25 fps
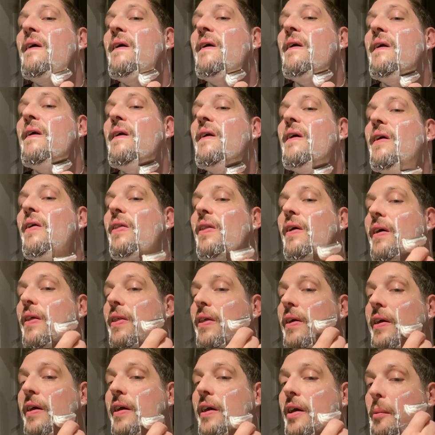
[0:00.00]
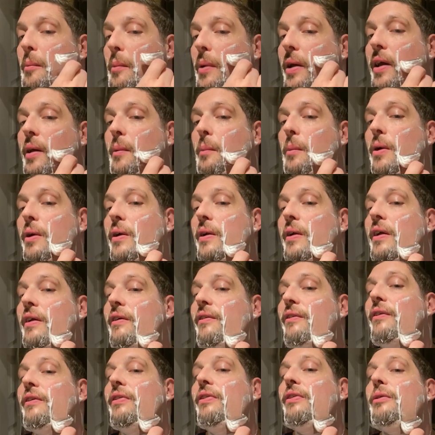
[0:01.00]
Not that I think it'll make much
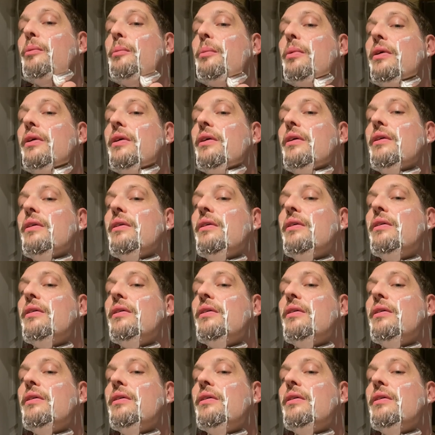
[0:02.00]
difference, but